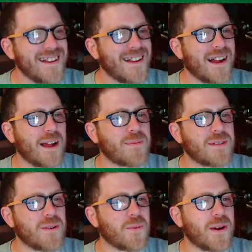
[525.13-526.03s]
I'm
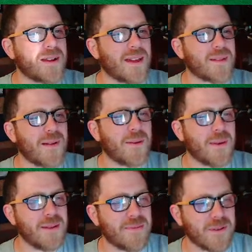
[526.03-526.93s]
still working my
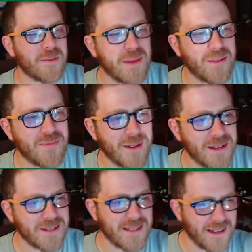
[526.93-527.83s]
way through Big
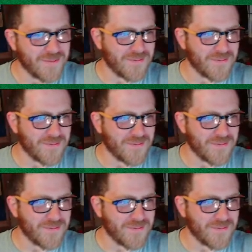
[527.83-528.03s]
Finish stuff.